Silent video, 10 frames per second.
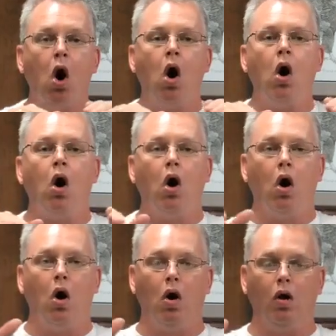
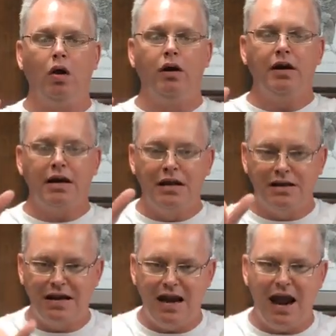all
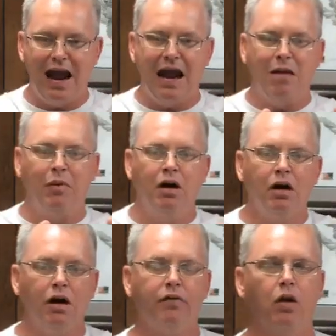in the name
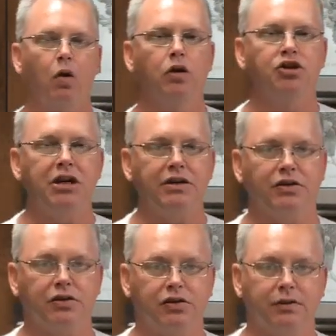of the Lord
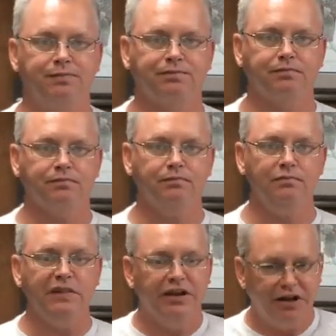Jesus
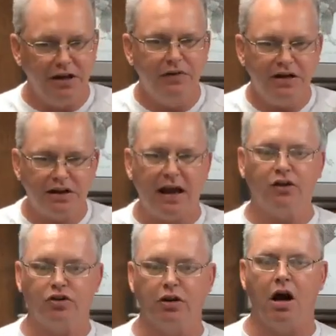giving
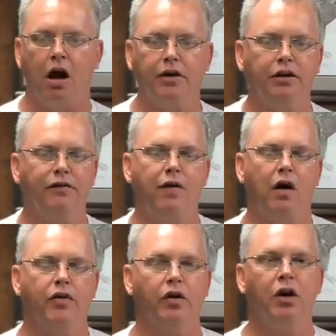thanks to God and the
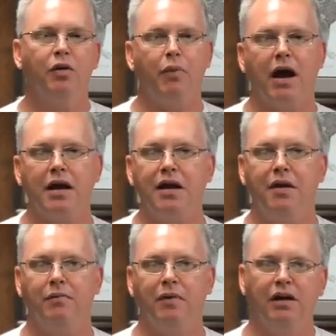Father by
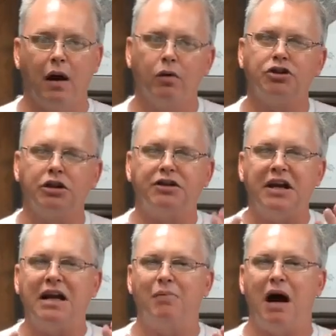Him. Now I want you to
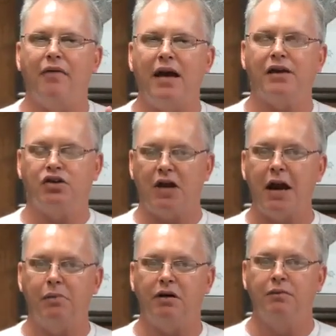think about that
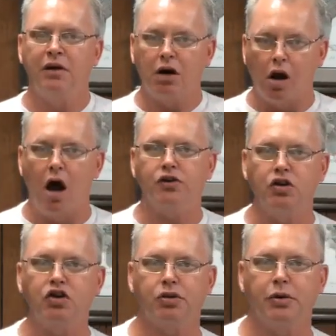statement.
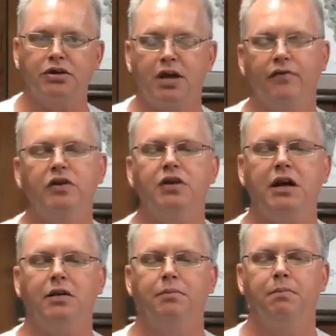Colossians
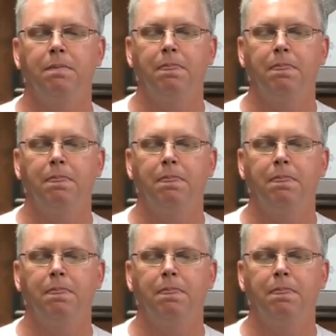3.17